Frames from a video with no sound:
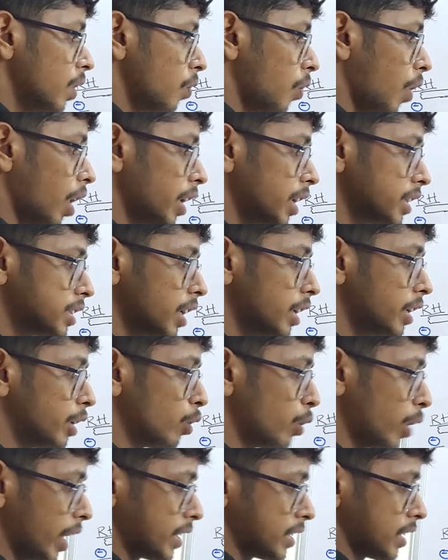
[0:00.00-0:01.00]
what is the
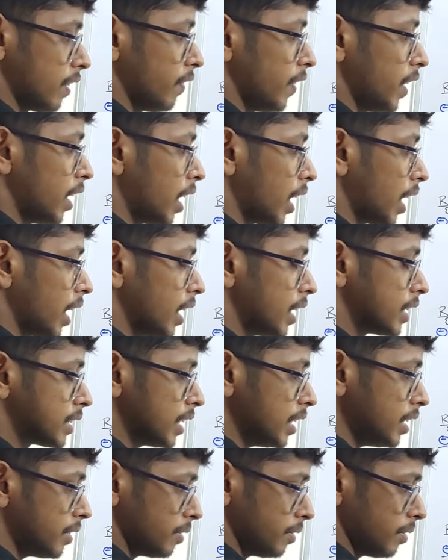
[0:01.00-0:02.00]
duration? Ventricle is
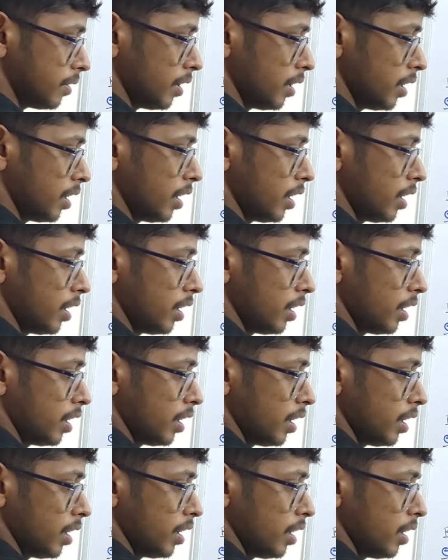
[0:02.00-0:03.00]
a
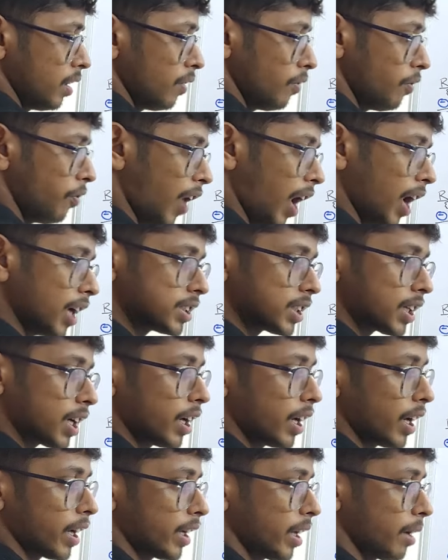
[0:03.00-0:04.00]
fast
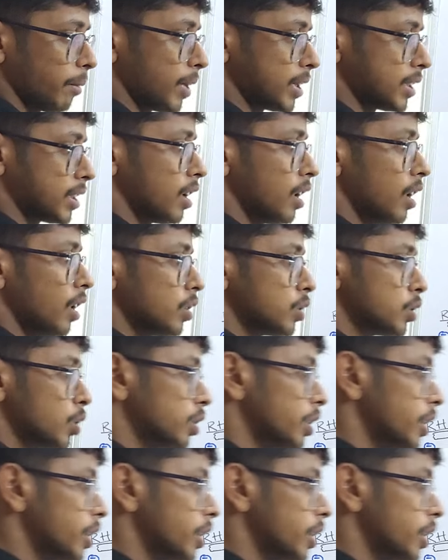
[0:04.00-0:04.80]
conducting muscle, so